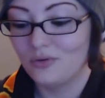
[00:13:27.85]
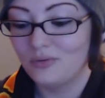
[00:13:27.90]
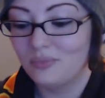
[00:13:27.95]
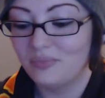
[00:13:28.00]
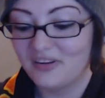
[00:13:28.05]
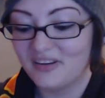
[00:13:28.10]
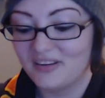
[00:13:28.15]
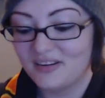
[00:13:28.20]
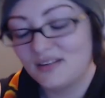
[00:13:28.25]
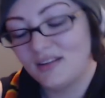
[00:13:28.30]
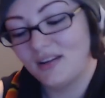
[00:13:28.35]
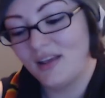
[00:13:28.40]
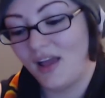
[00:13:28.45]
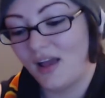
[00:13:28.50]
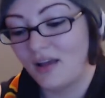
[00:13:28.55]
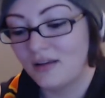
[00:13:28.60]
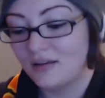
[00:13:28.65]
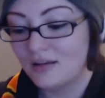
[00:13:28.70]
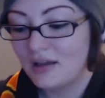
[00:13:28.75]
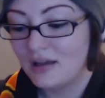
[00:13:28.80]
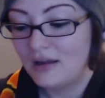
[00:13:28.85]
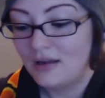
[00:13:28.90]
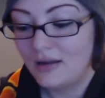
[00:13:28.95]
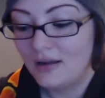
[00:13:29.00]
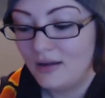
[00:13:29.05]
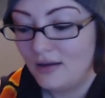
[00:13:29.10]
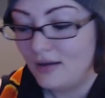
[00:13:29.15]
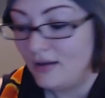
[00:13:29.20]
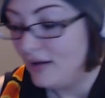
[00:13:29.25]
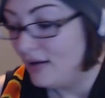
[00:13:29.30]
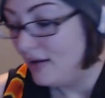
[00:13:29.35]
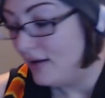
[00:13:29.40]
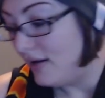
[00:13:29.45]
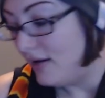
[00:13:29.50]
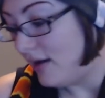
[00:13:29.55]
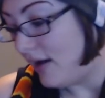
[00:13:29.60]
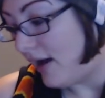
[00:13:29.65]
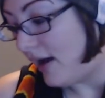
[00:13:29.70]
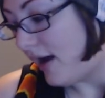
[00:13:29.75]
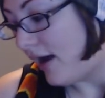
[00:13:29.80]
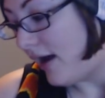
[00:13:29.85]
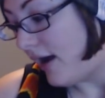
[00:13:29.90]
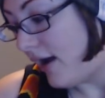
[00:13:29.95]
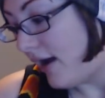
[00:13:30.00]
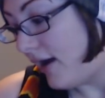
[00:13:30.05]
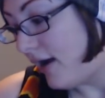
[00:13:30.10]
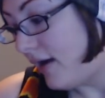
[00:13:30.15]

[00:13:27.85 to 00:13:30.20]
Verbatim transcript: but eh. uh